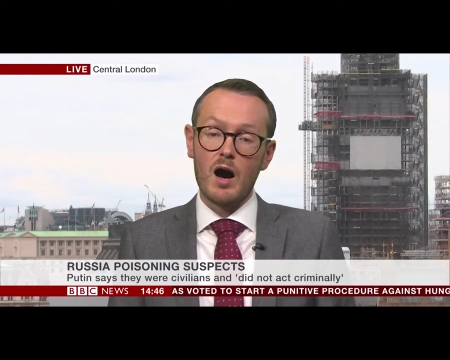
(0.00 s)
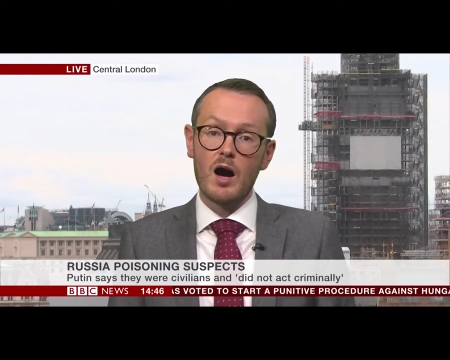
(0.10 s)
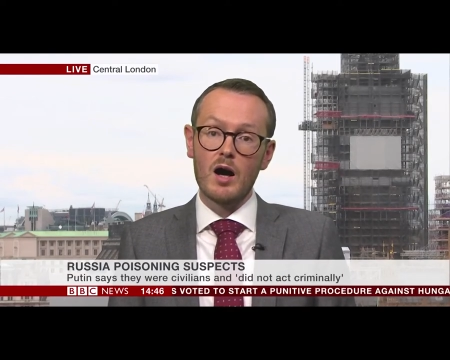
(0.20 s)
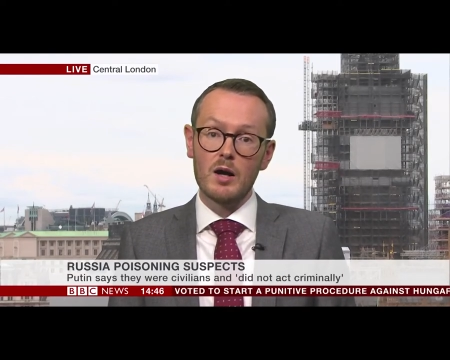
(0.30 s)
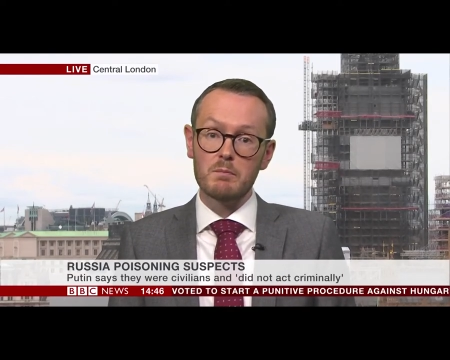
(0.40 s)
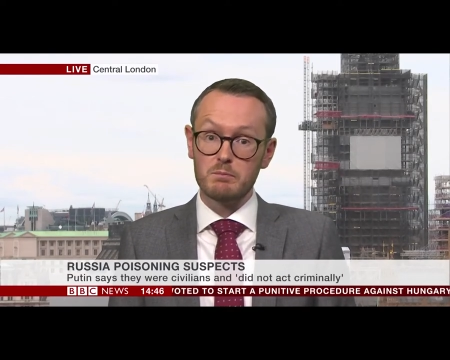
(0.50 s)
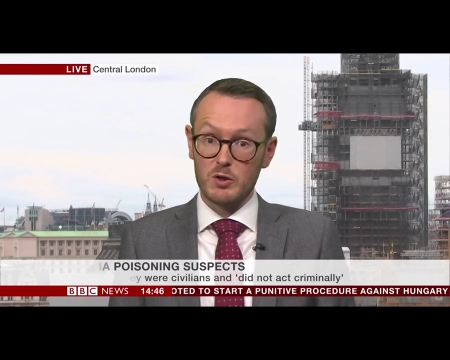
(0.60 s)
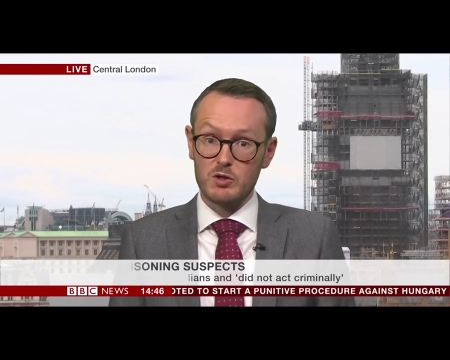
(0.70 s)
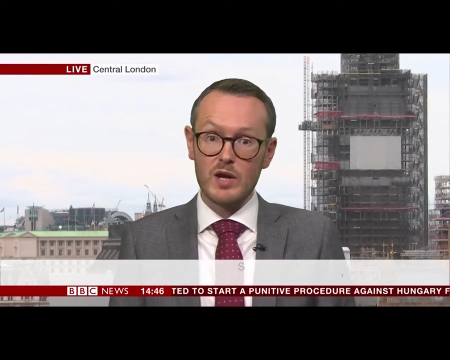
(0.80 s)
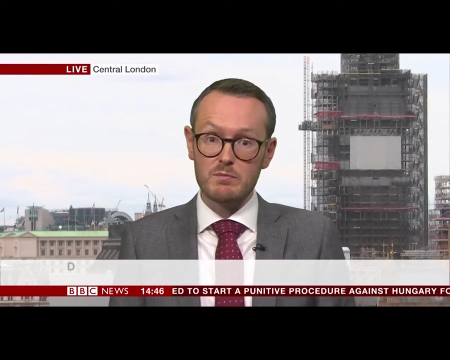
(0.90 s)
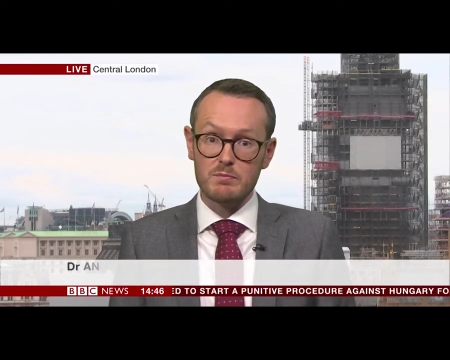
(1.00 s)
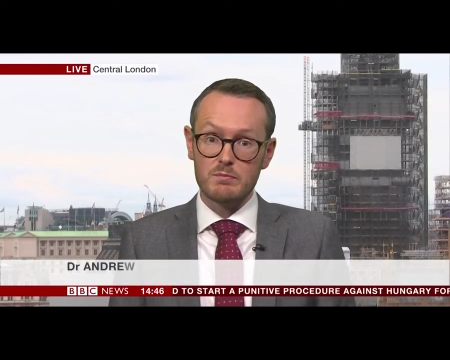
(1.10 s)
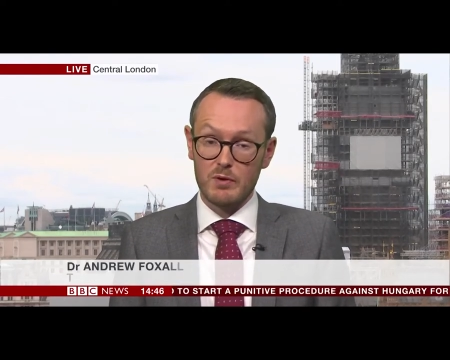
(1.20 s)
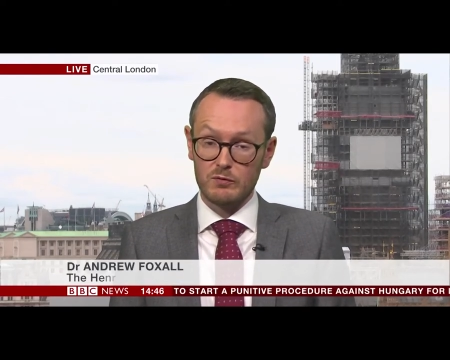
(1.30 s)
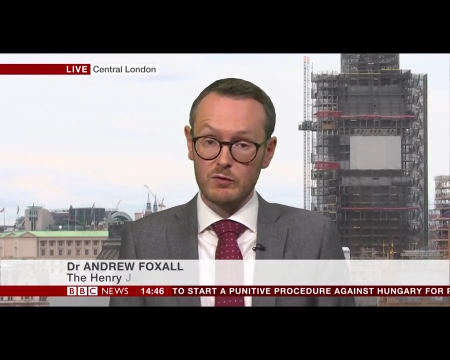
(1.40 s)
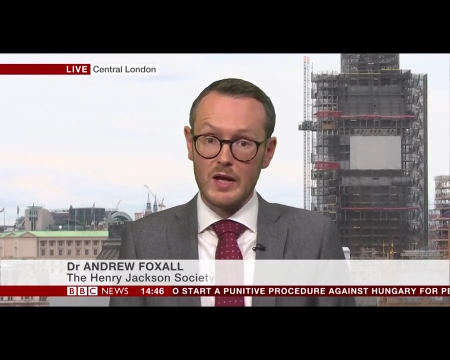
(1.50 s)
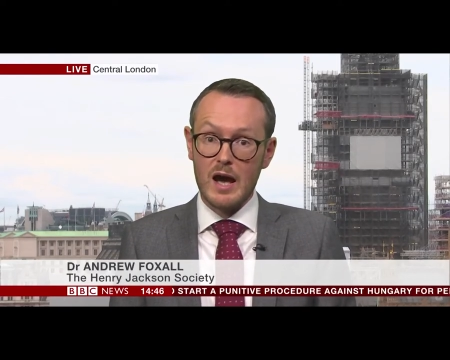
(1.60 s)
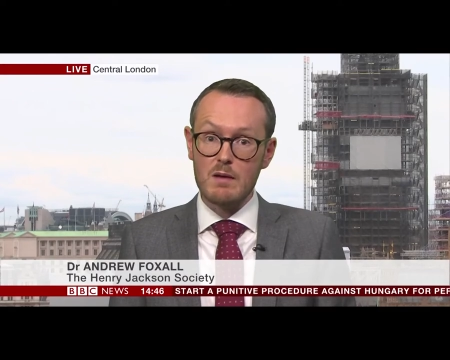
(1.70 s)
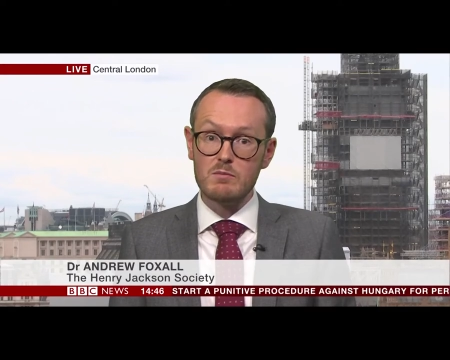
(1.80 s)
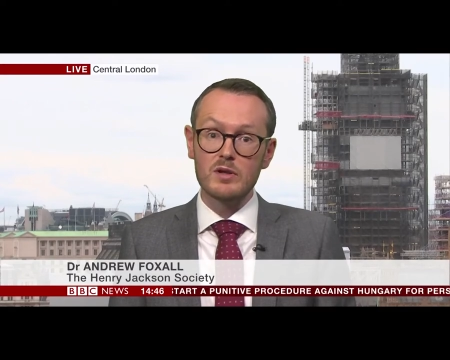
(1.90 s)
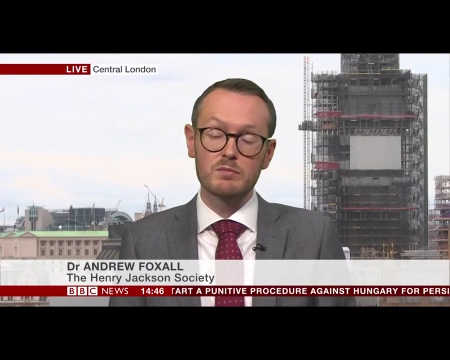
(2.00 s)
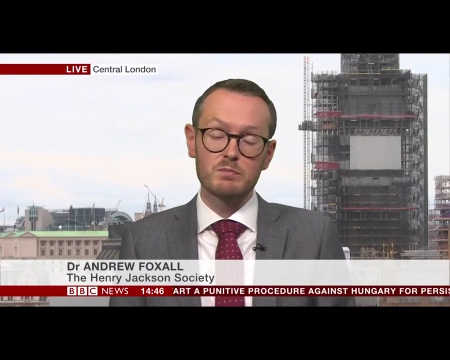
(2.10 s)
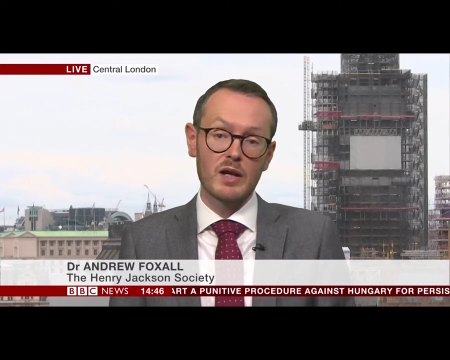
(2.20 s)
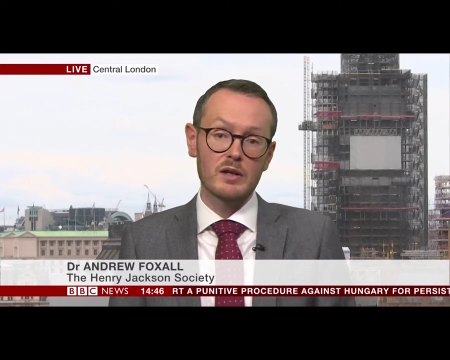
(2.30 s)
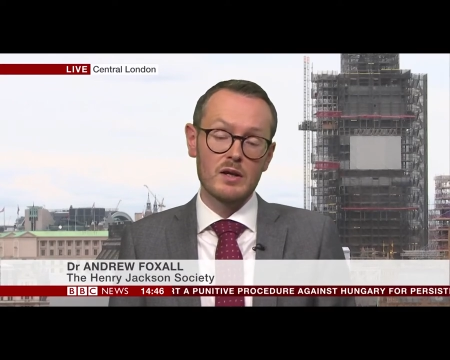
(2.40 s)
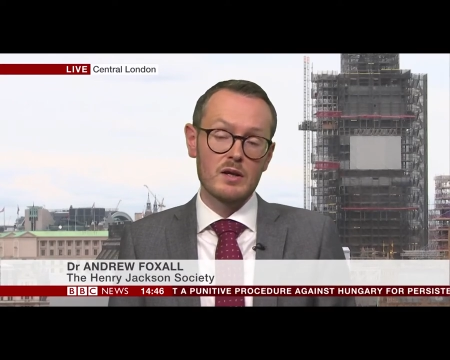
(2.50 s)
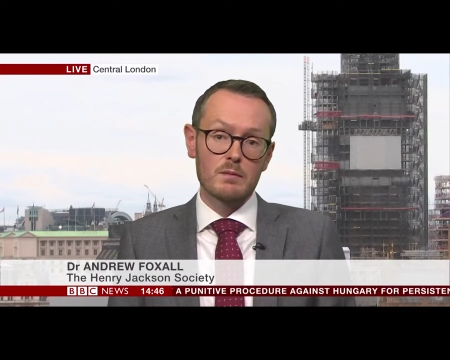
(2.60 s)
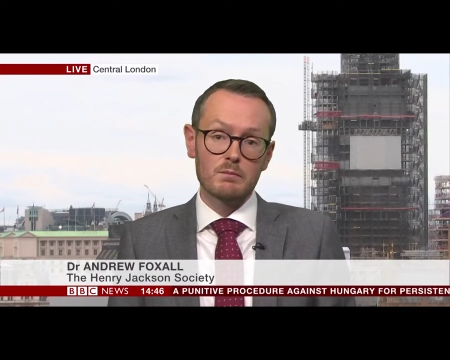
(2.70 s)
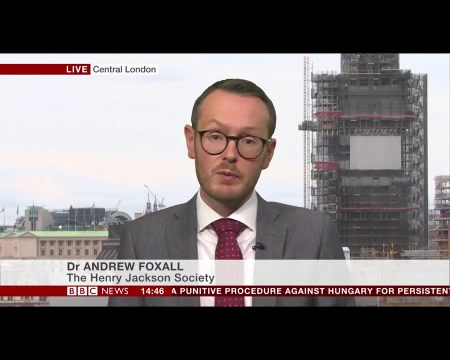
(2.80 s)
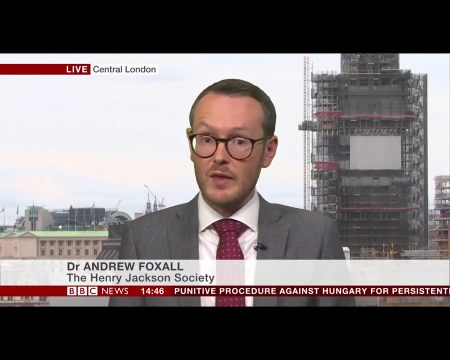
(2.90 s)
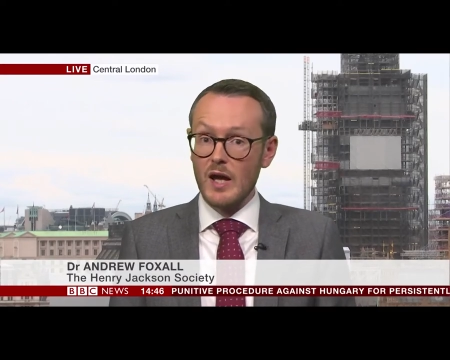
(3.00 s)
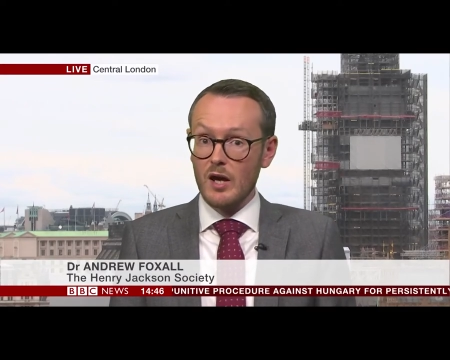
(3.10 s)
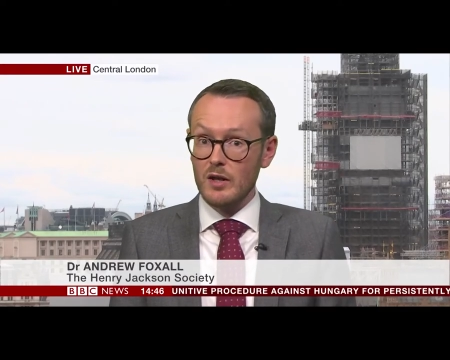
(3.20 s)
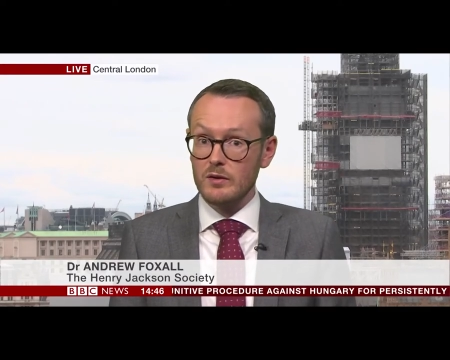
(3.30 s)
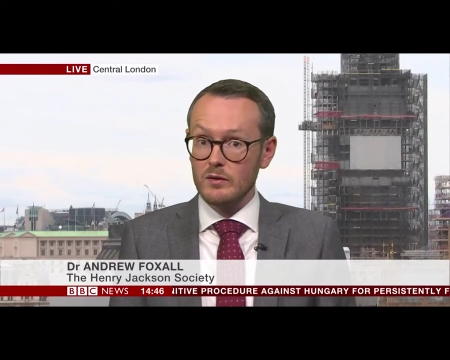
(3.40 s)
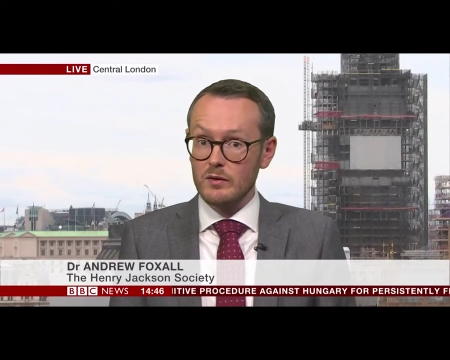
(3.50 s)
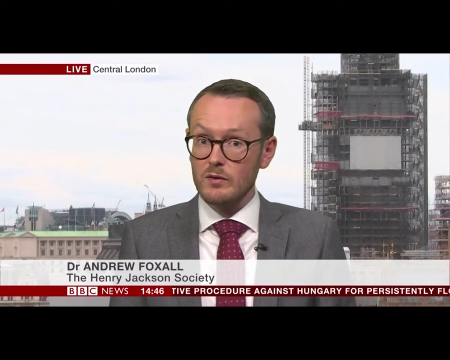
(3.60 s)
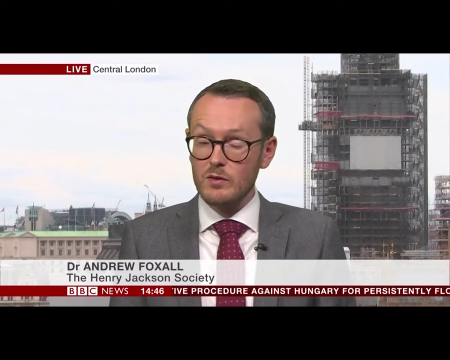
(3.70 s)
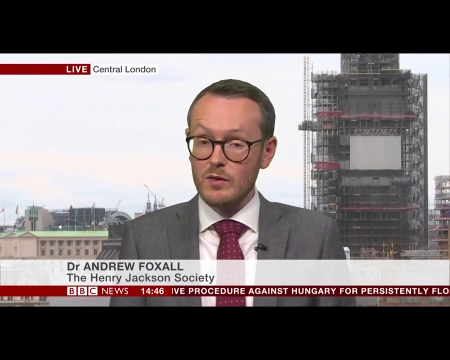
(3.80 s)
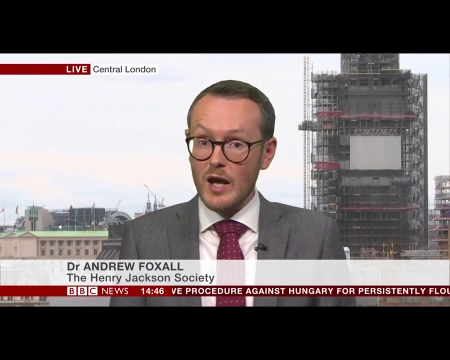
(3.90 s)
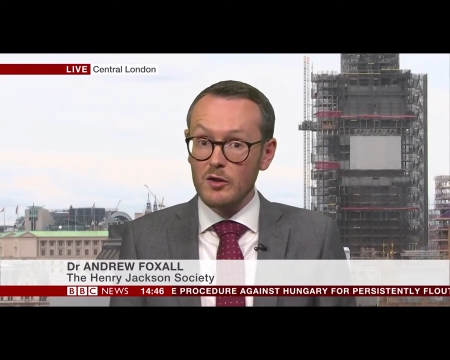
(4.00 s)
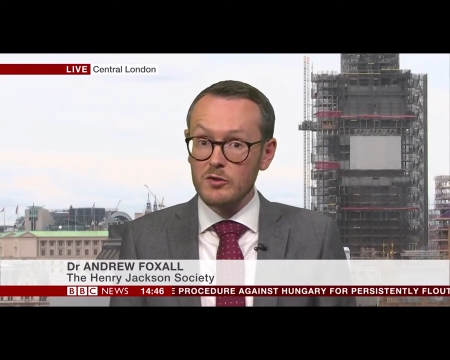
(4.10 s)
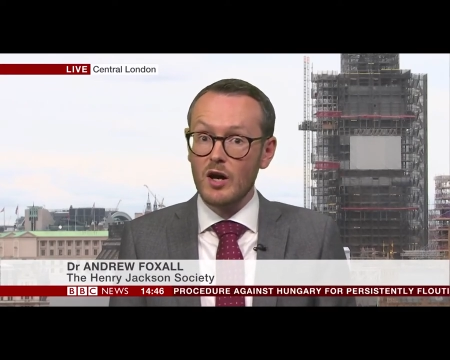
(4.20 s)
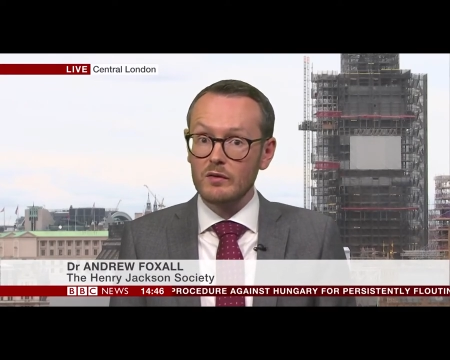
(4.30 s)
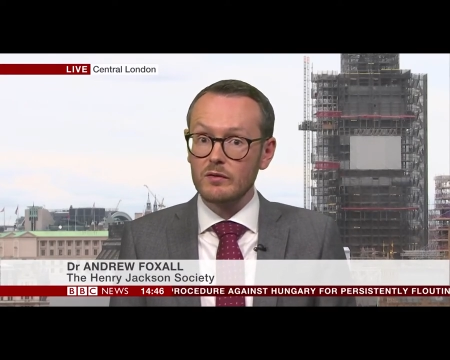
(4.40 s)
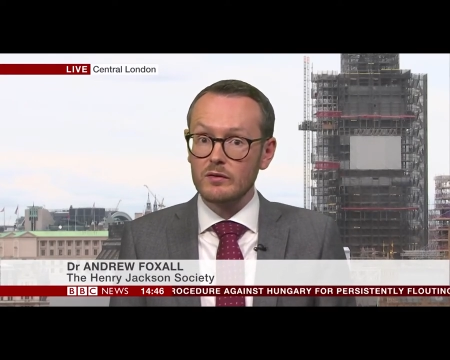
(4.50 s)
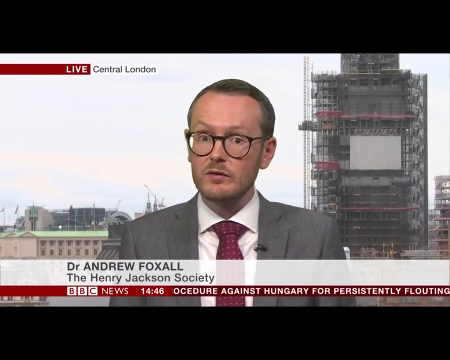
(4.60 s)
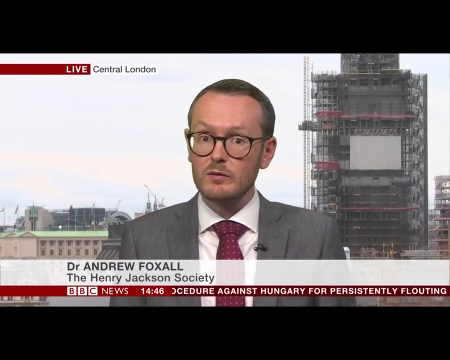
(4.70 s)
are portrayed before the cameras, but but they are they are not